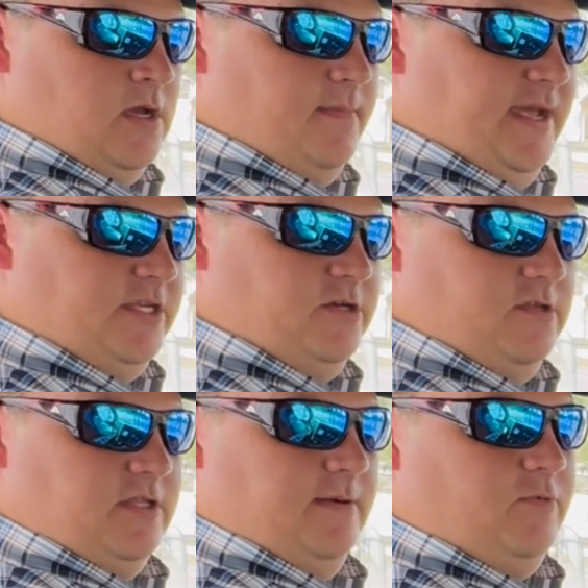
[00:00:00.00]
Make sure
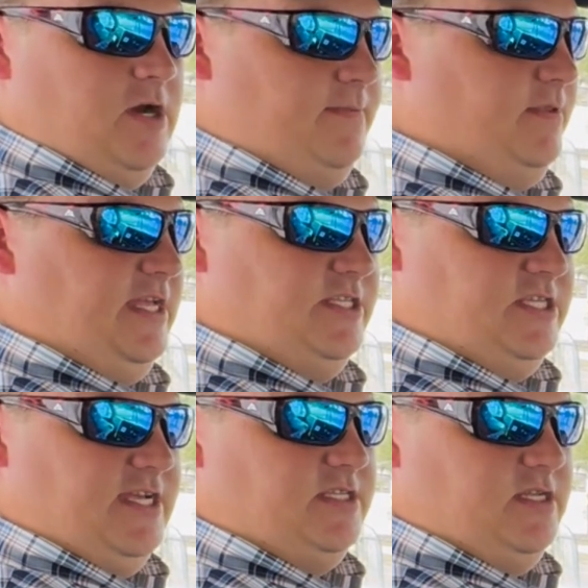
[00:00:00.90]
that they're properly
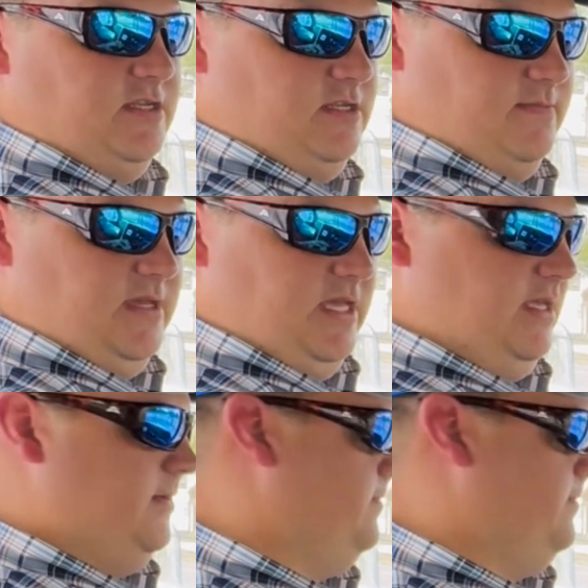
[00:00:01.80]
adjusted to me.